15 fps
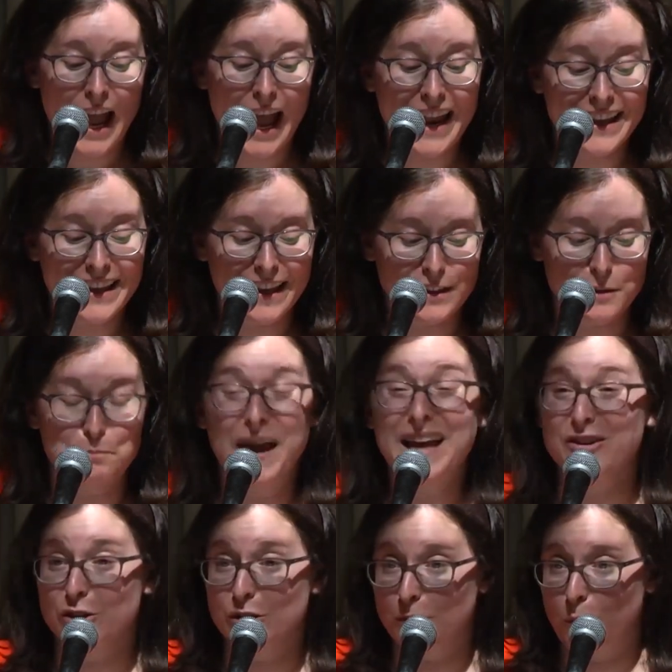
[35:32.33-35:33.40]
And it gets
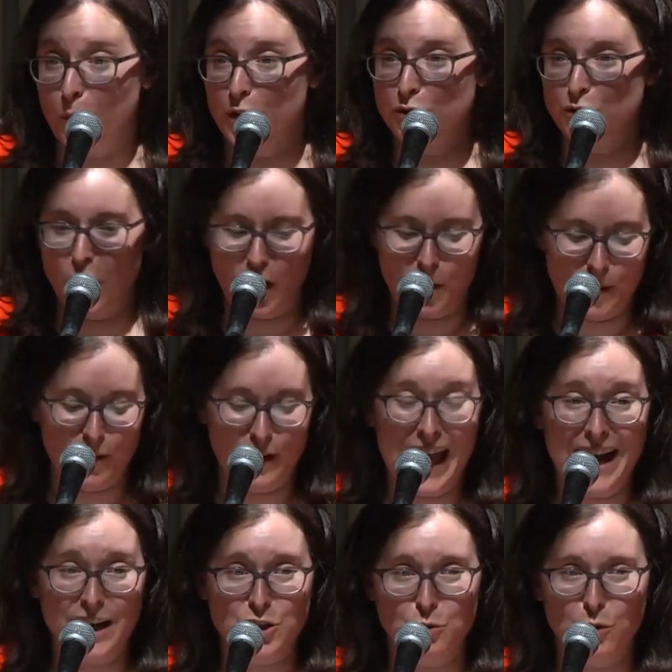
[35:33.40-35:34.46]
better when you talk about
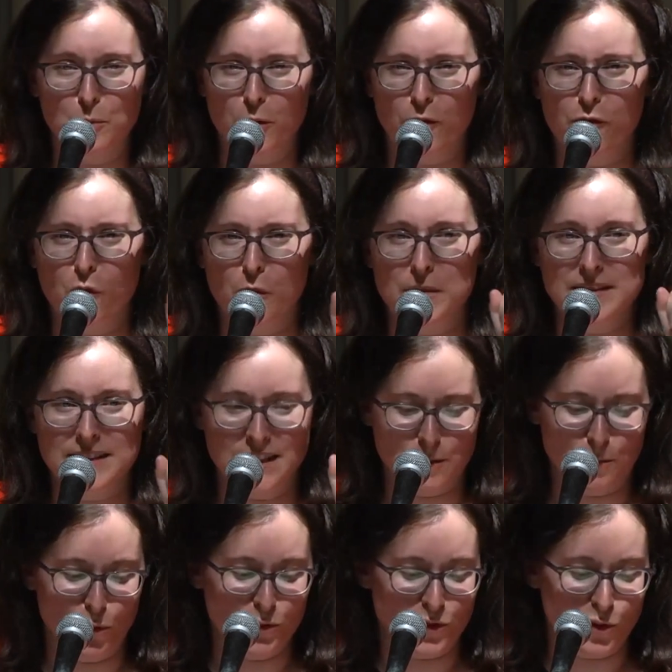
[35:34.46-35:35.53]
actual performance as
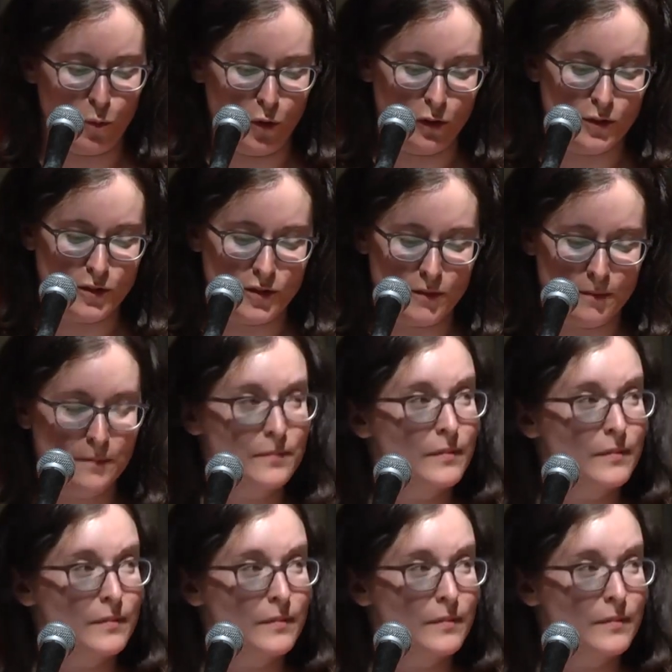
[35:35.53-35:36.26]
opposed to words.